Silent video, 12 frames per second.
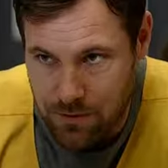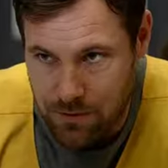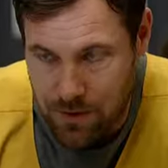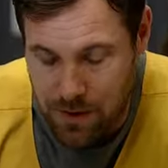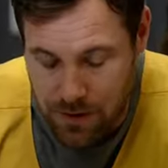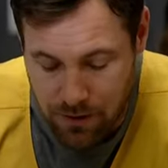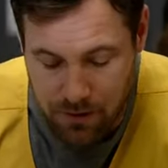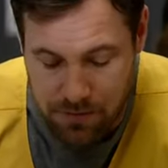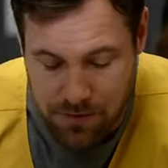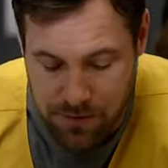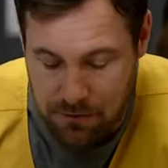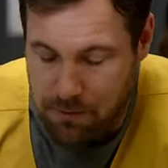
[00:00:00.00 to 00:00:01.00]
The lead
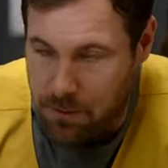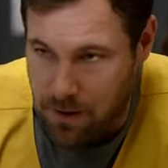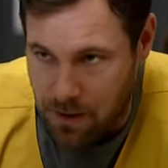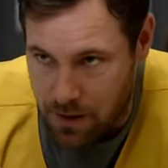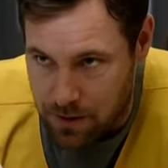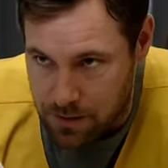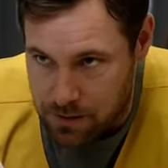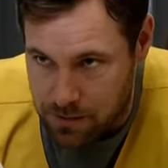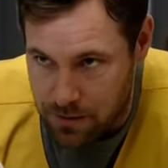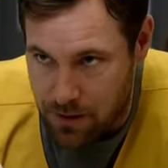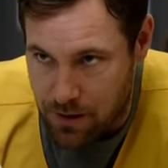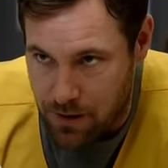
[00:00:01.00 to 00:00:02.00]
officer in my case,
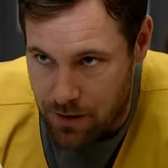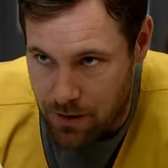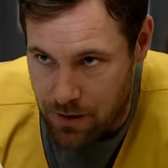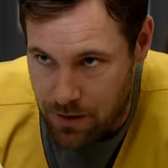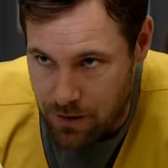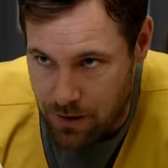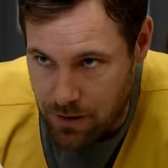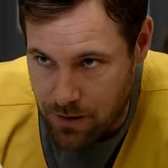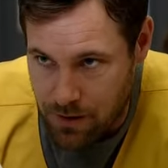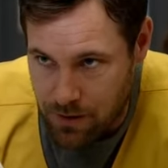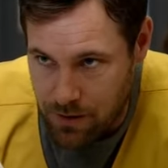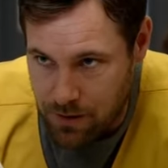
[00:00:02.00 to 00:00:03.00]

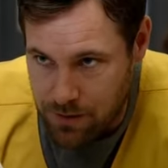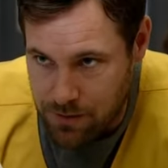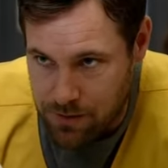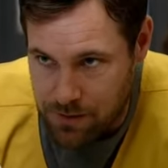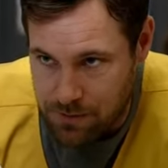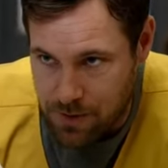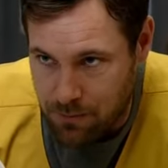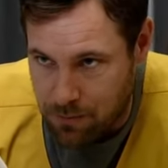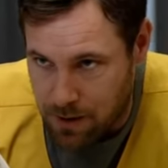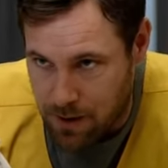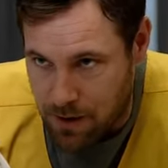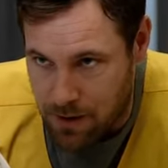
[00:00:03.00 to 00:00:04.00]
she's been
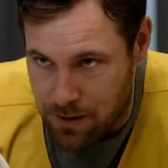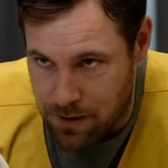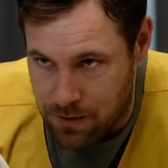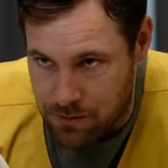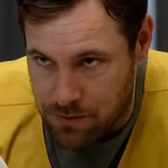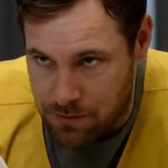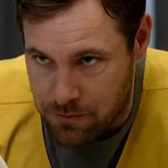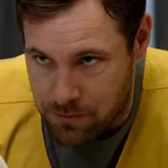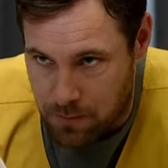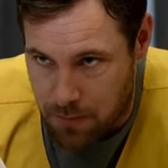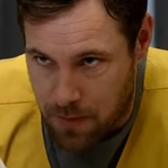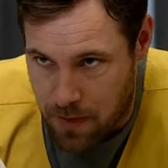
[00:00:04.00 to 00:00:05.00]
implicated in
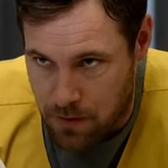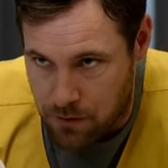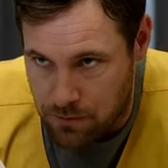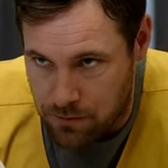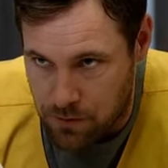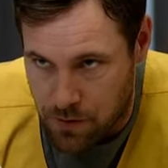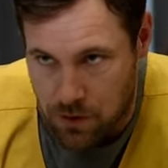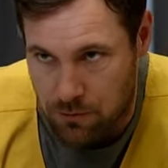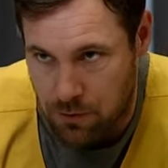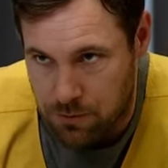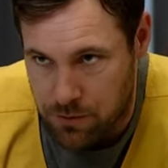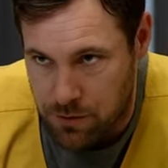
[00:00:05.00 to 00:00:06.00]
some
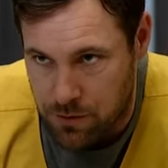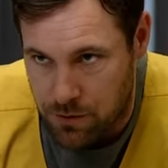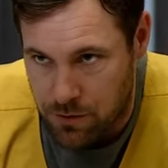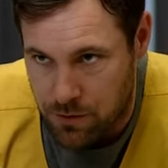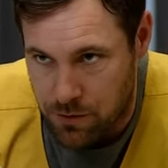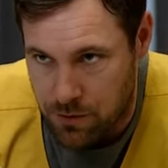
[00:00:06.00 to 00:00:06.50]
corruption or